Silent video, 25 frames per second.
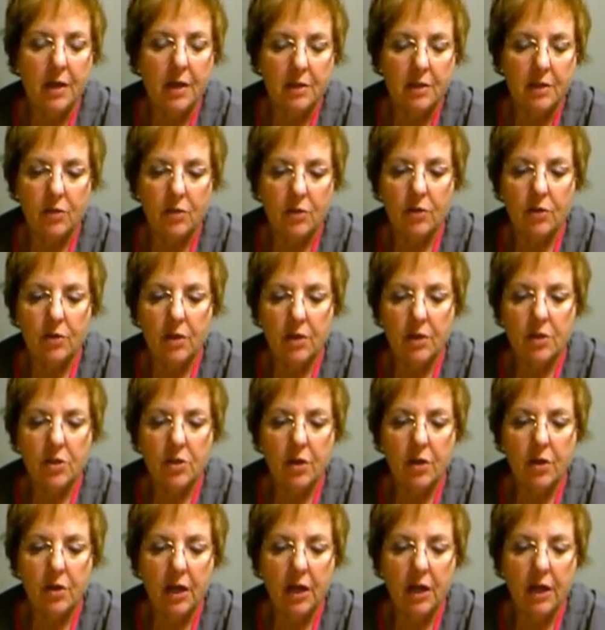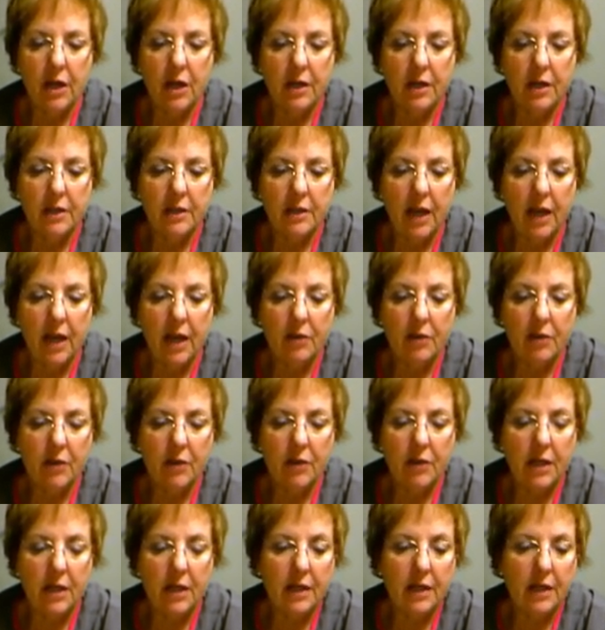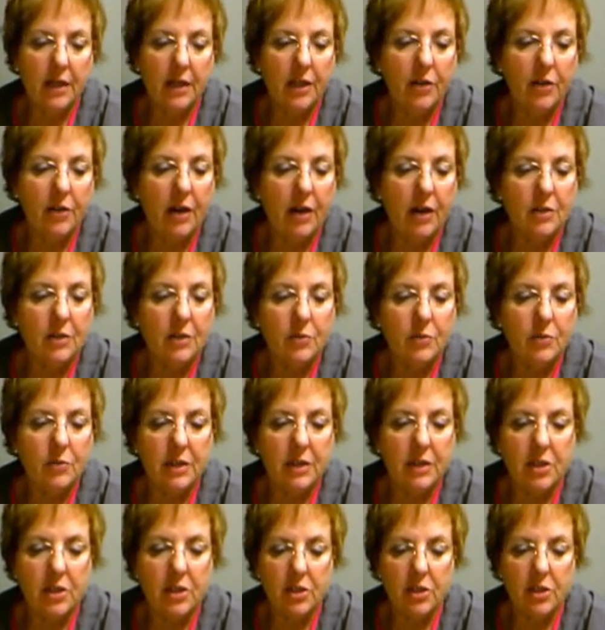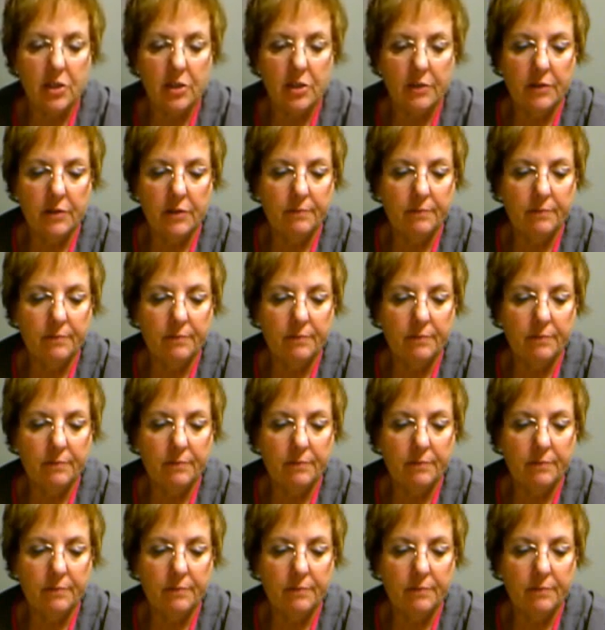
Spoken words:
So these are how they can interact with each other.